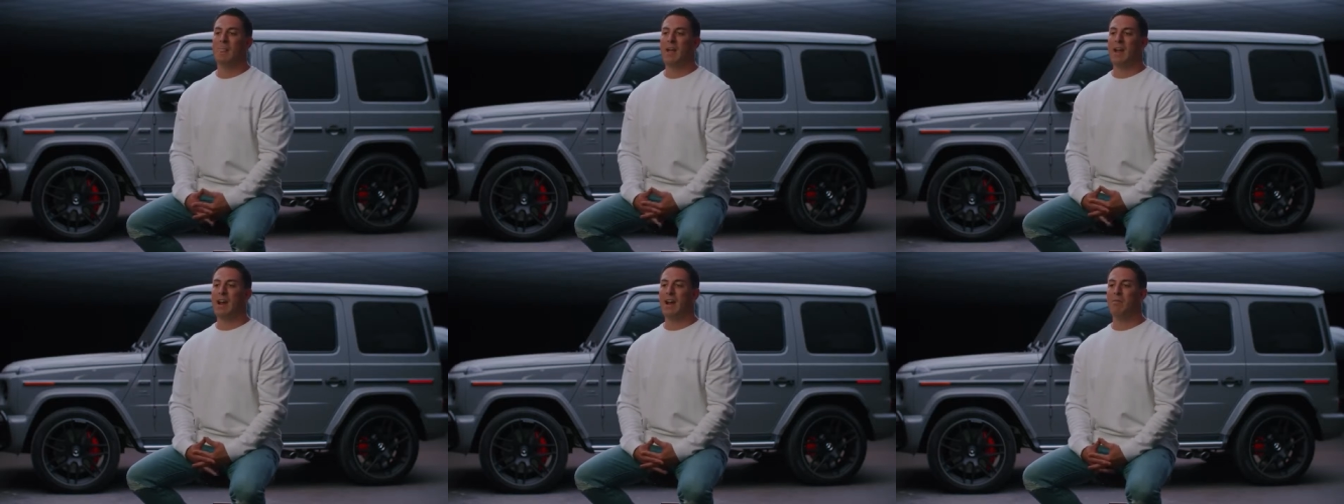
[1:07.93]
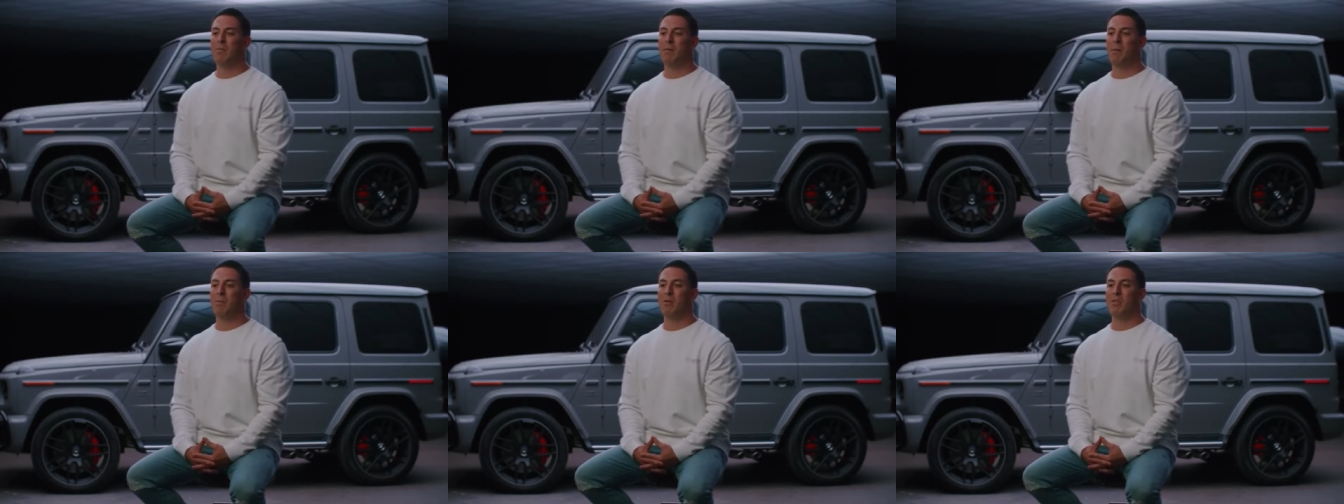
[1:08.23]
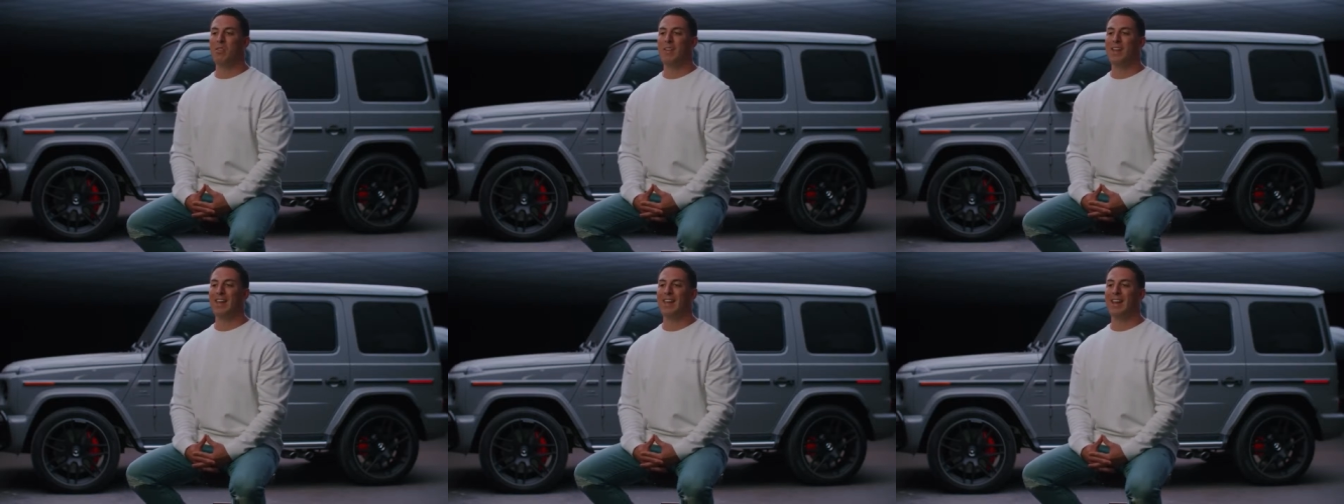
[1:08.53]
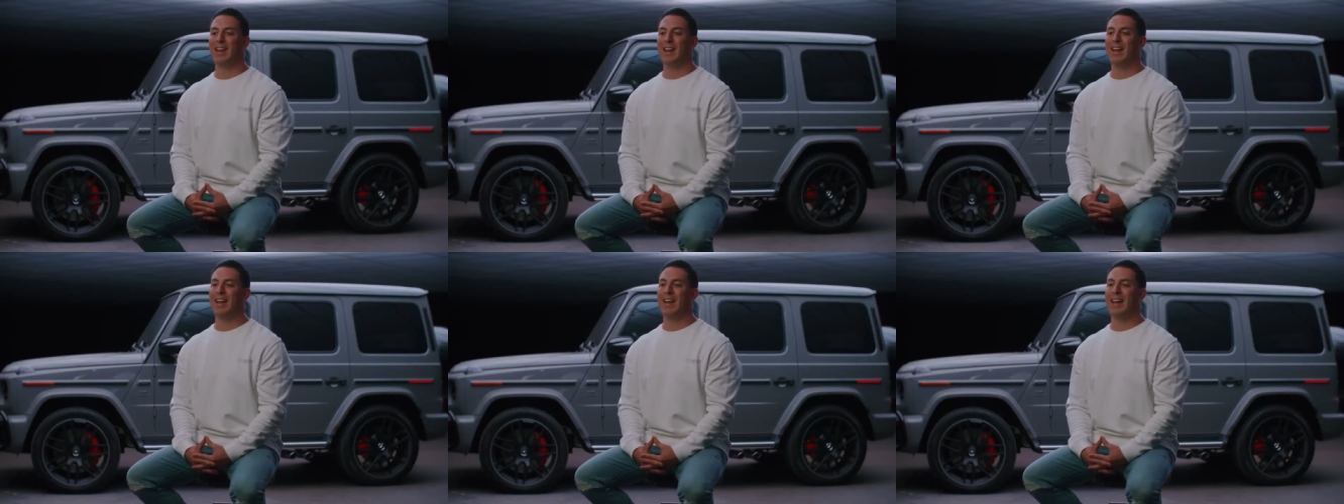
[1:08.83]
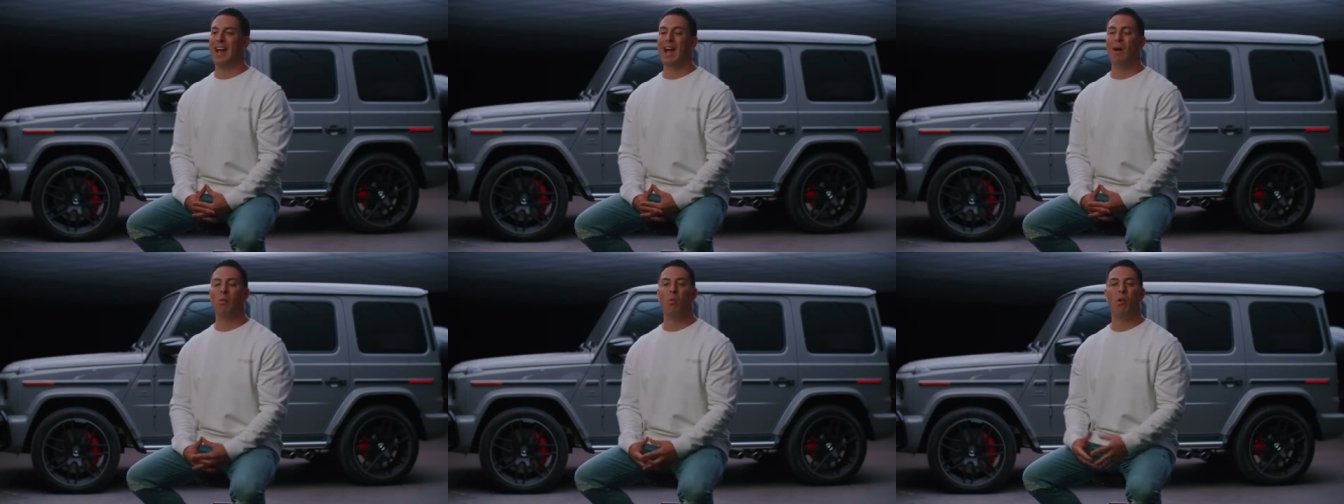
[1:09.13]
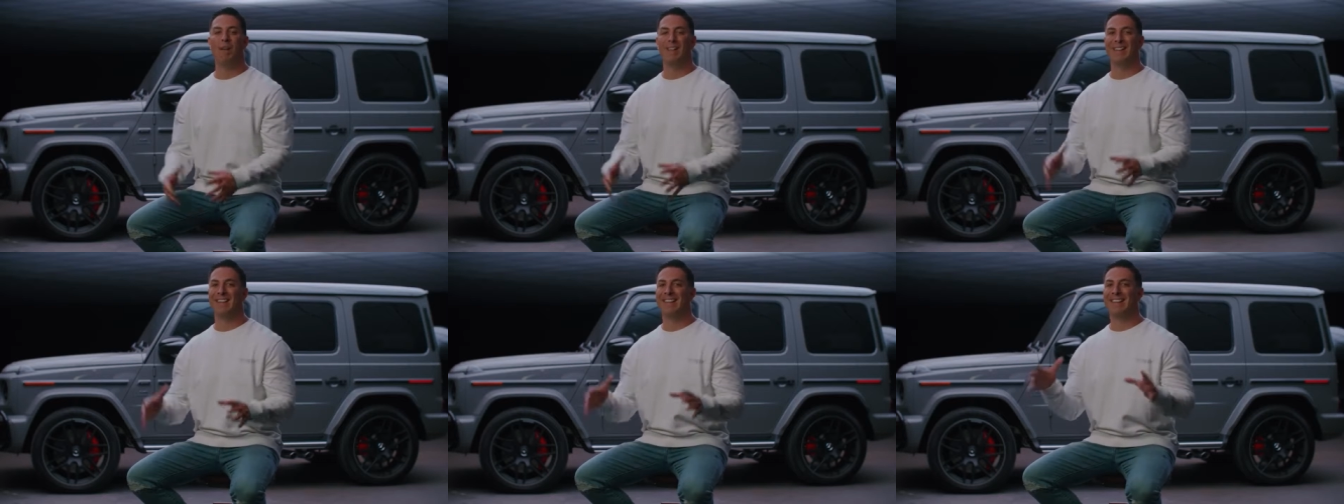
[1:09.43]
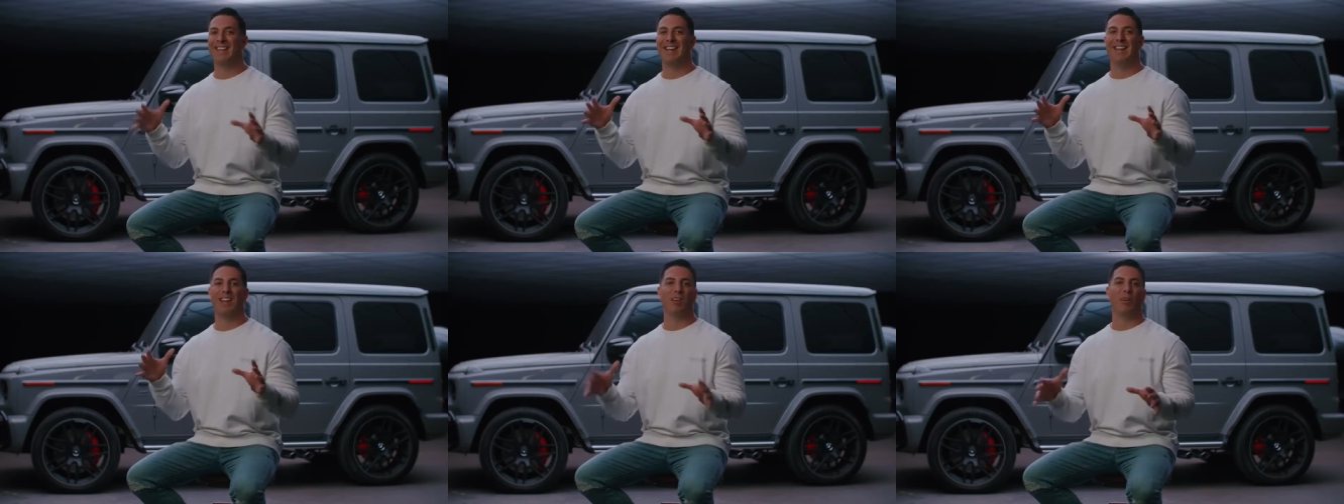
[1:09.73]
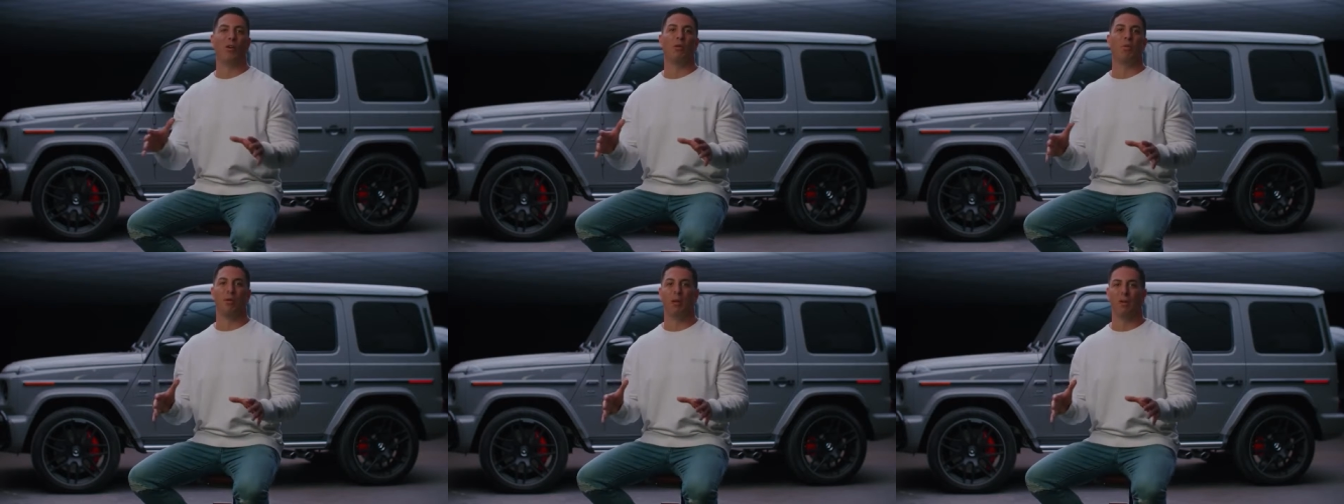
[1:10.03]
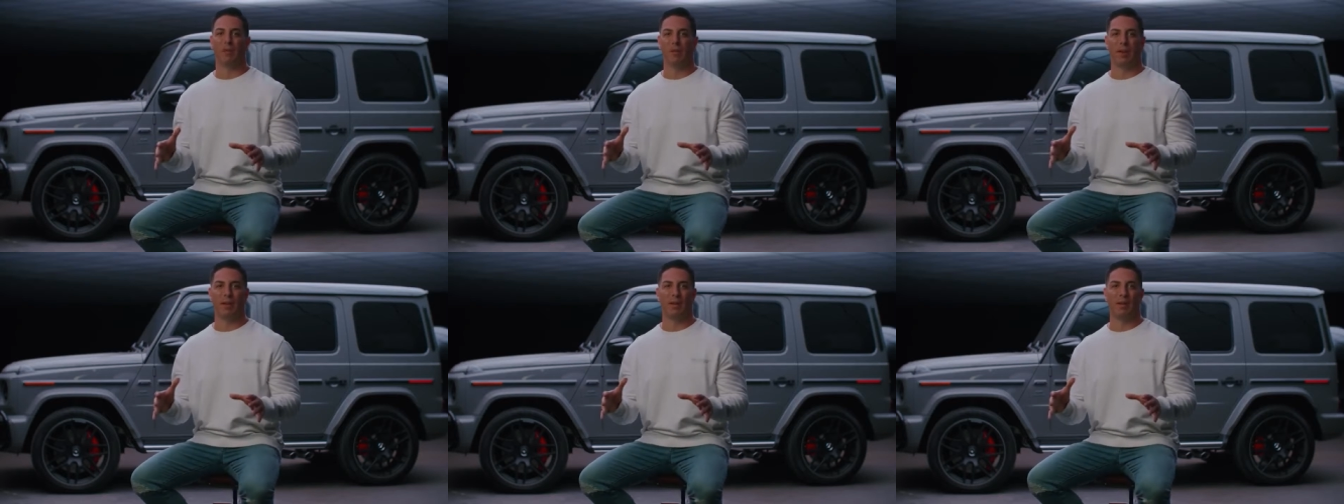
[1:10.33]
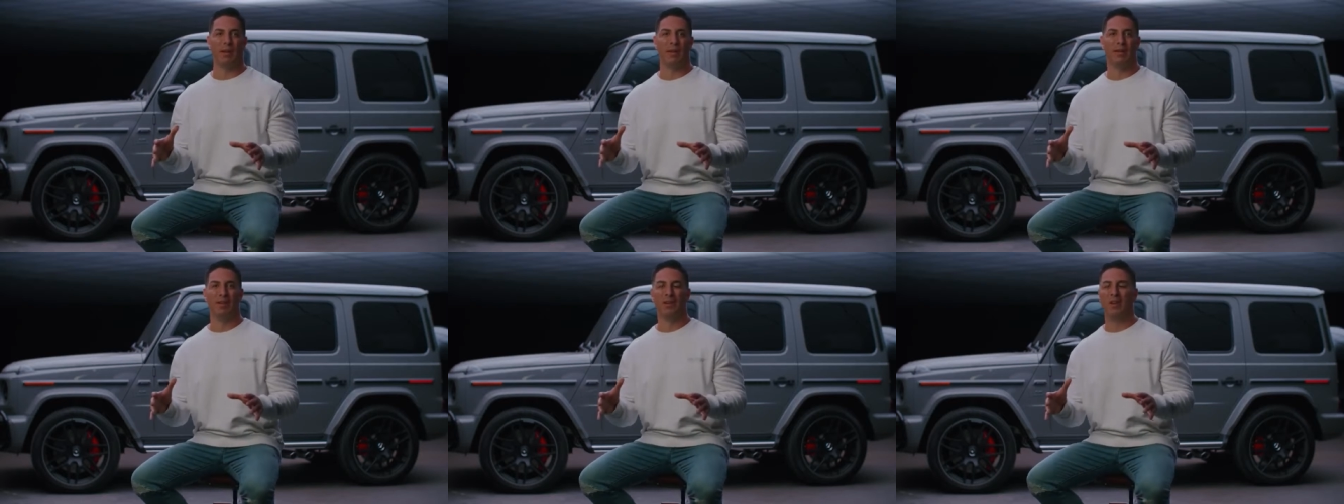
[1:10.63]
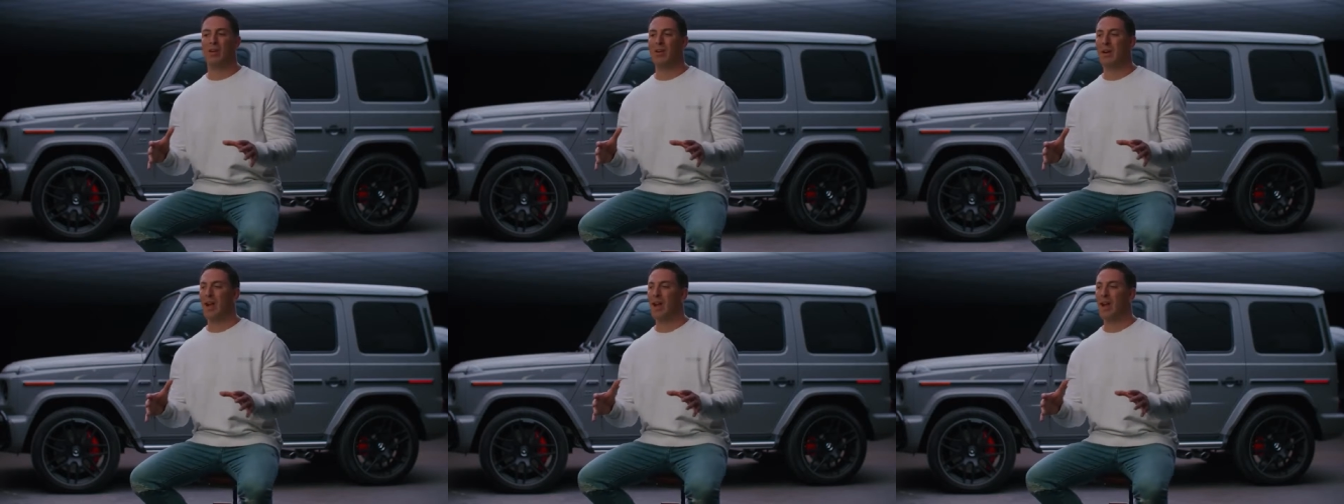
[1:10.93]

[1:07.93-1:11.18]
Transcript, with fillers: And I remember thinking, like, I want this thing to go perfect, you know?